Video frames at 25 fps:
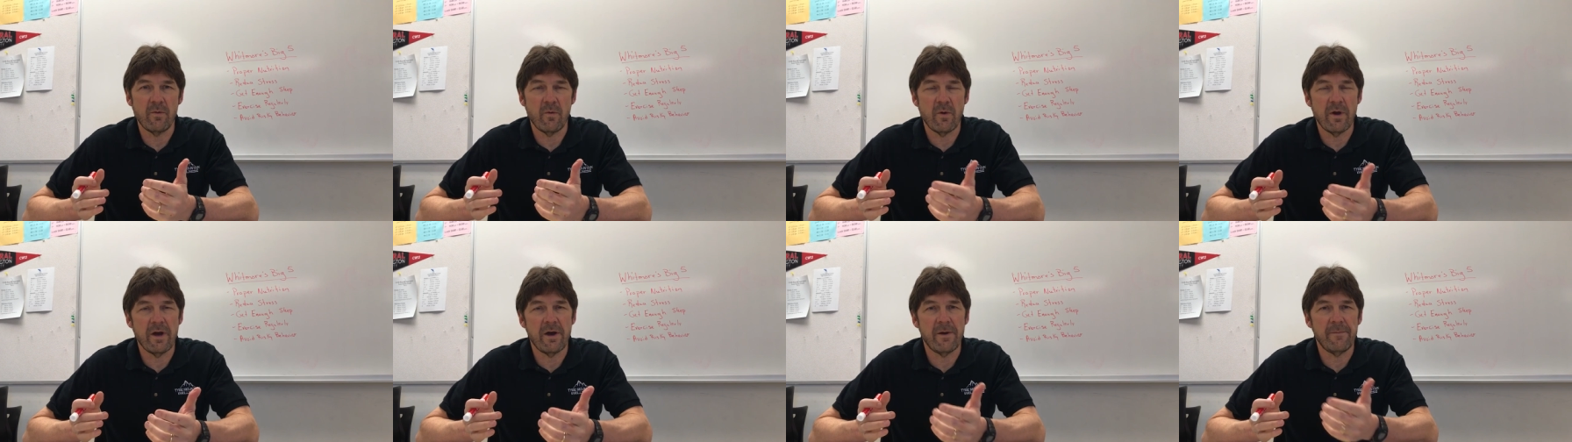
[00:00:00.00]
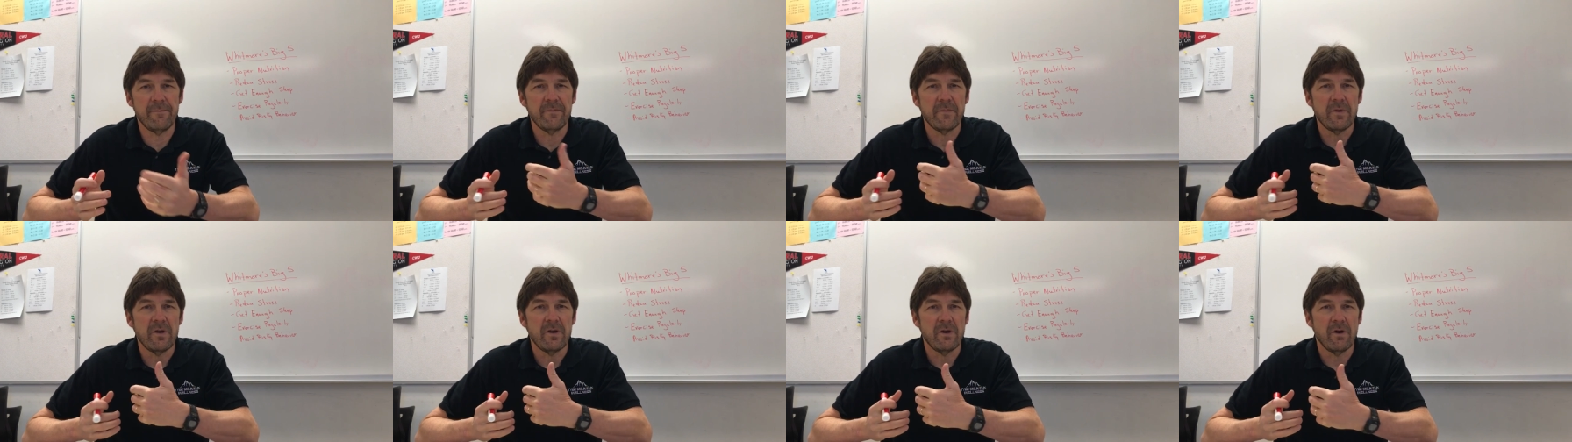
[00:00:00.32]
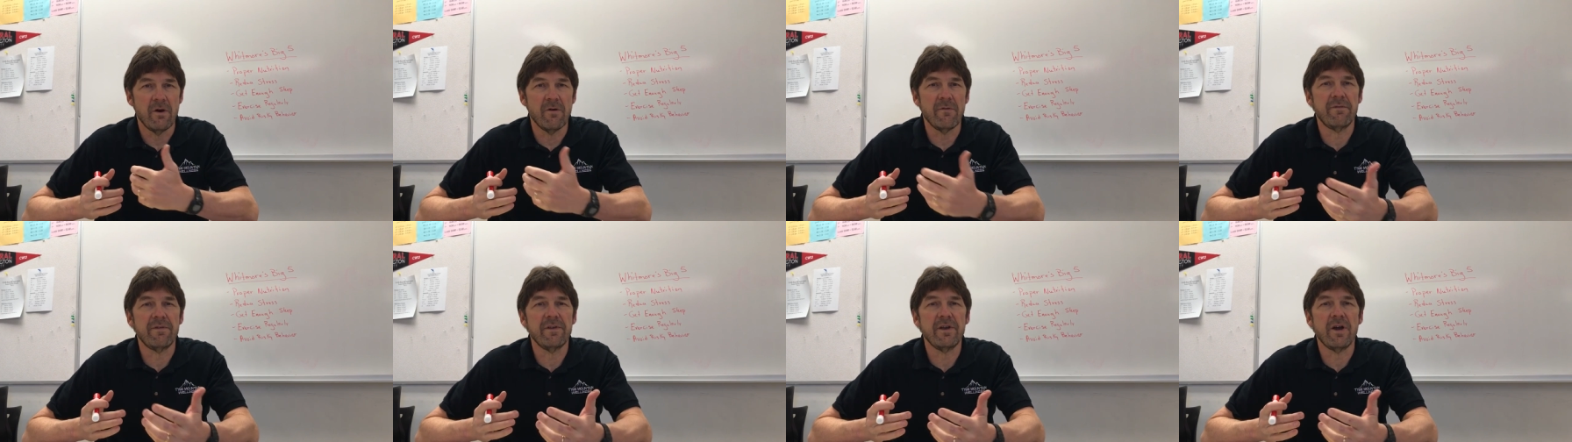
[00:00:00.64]
Well,
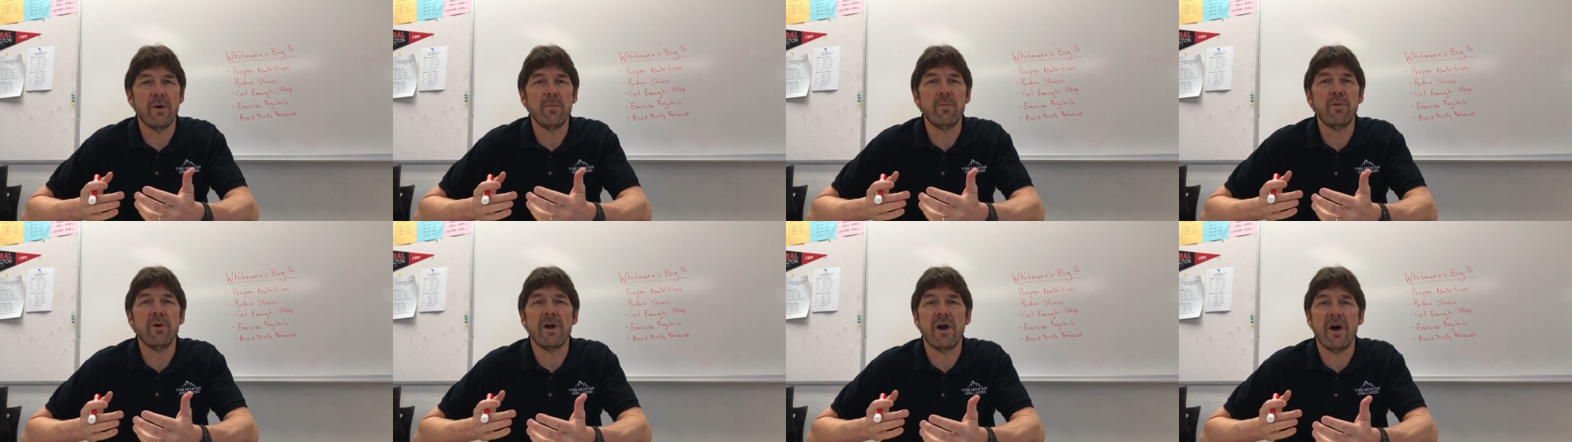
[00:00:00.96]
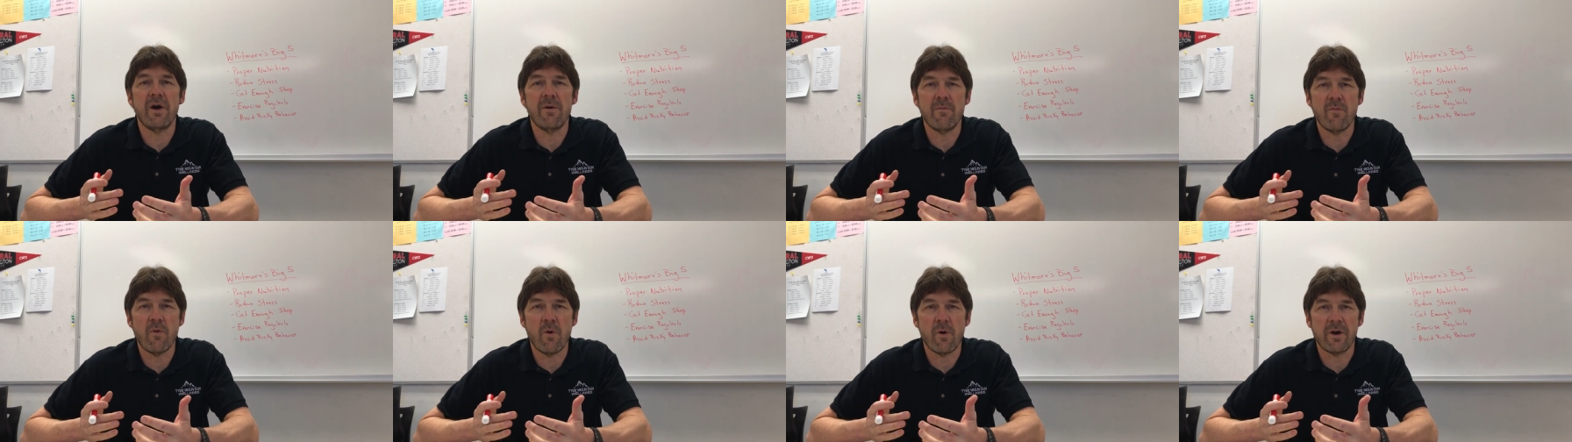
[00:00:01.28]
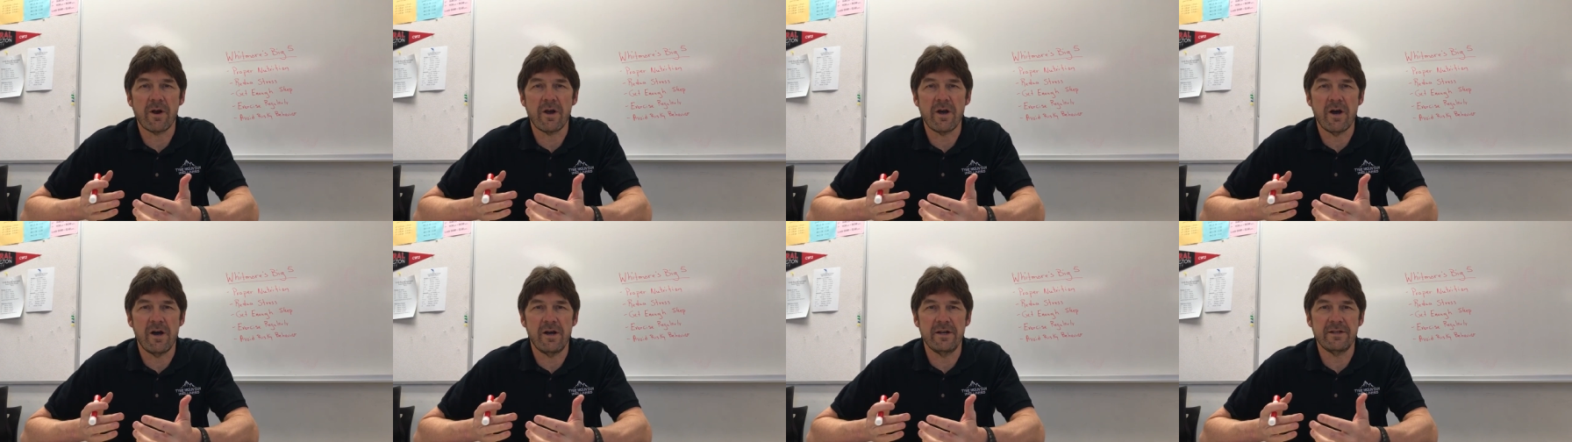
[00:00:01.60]
hopefully I'll put out more
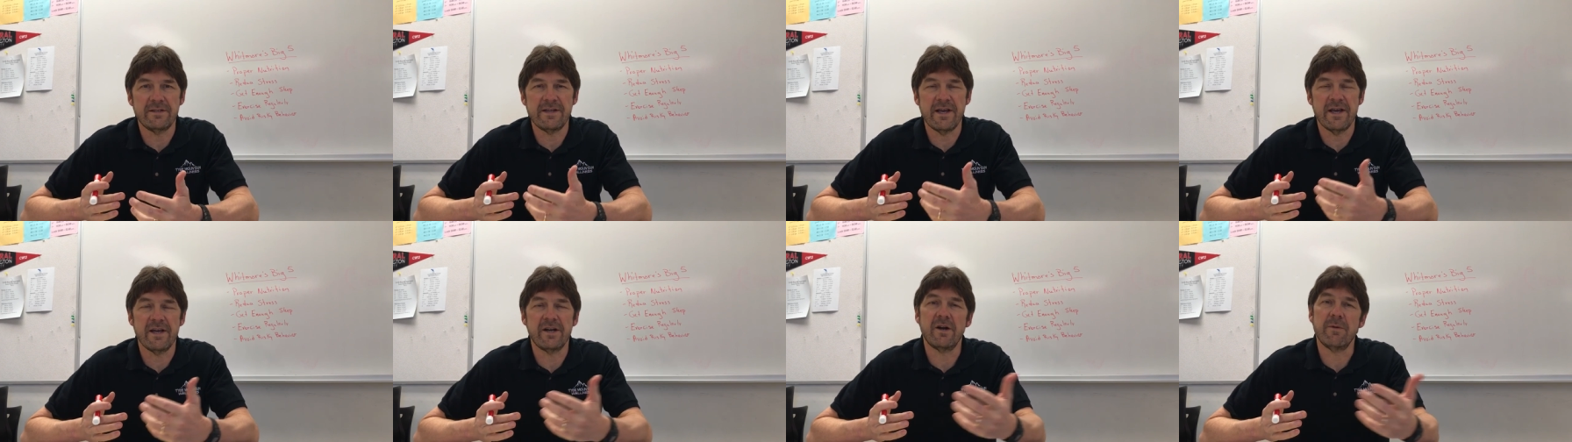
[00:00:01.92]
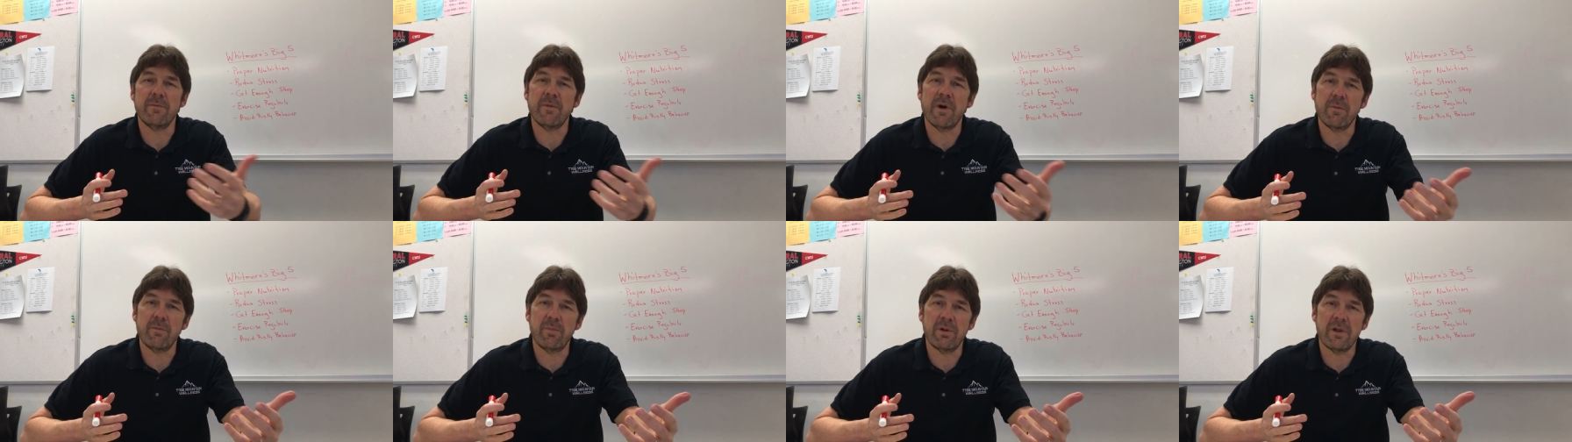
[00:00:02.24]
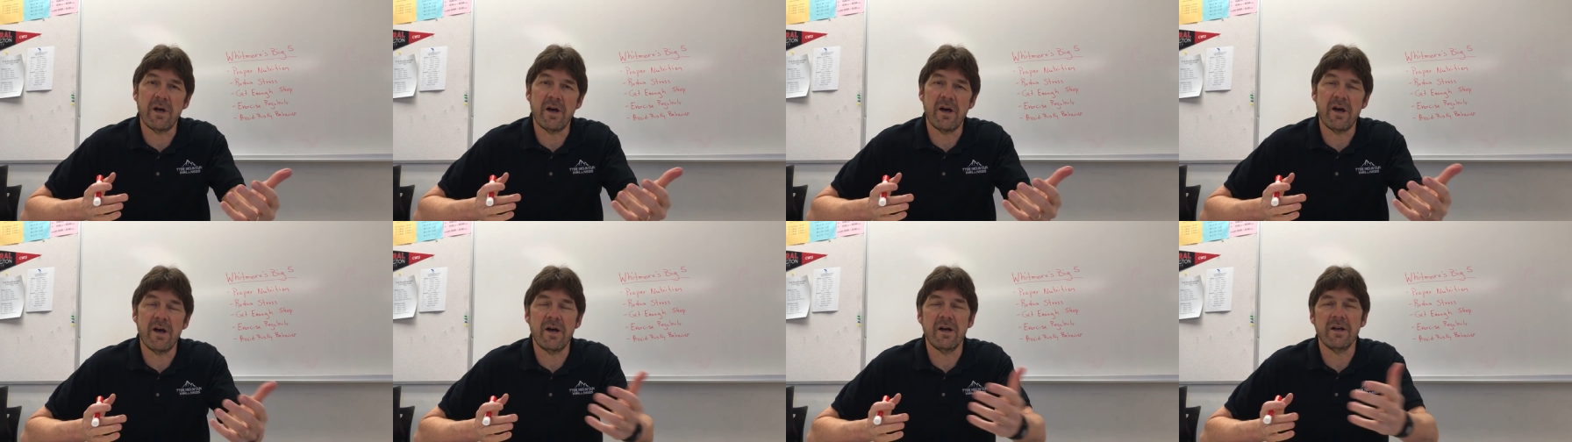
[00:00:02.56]
content on my
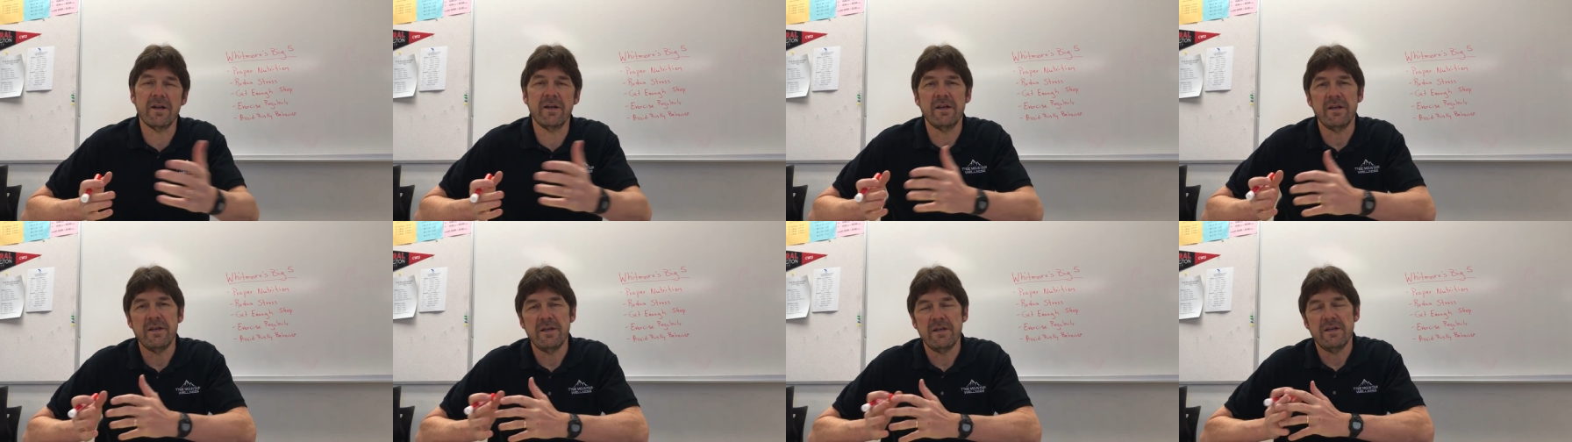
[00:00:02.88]
blog,